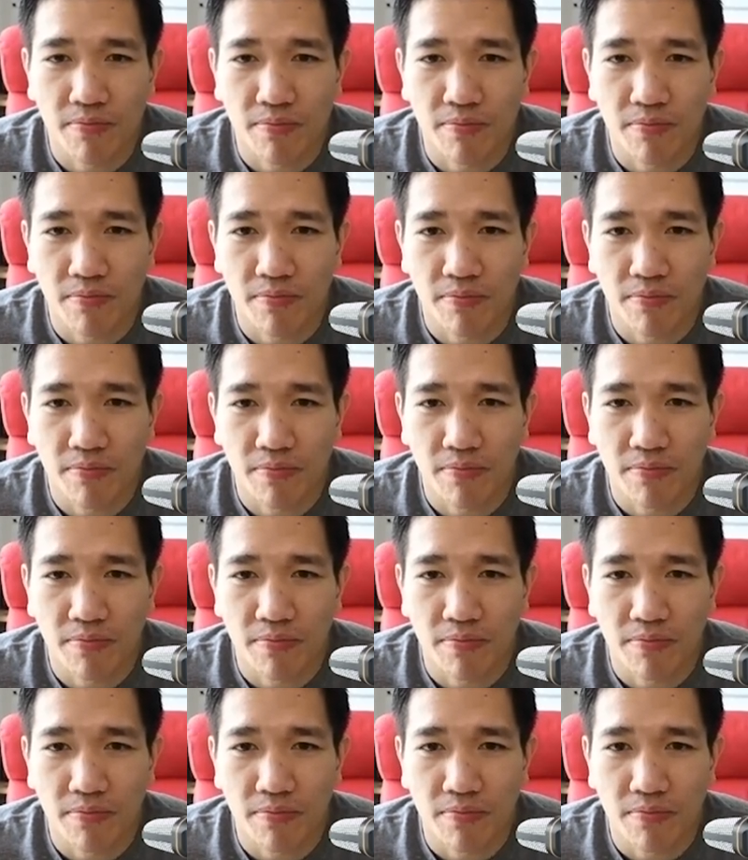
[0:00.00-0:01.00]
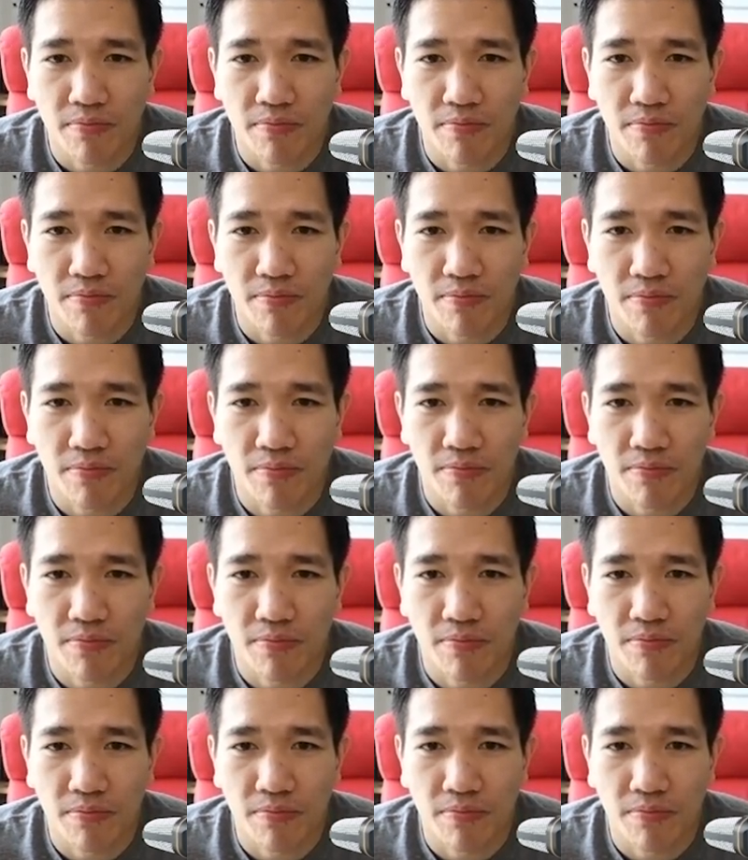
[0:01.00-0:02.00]

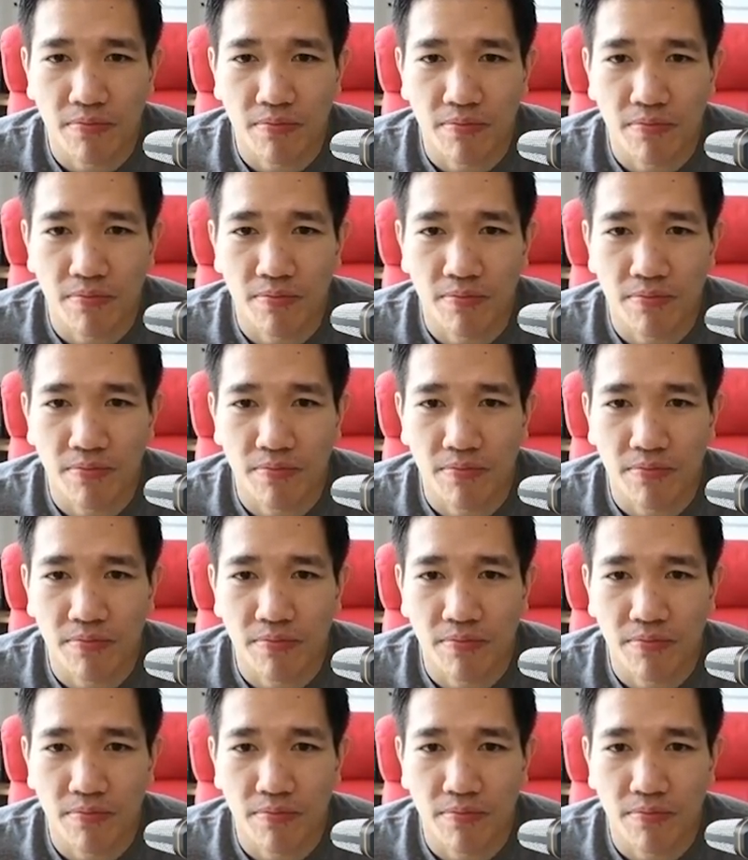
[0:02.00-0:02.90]
No words are spoken by the person on screen.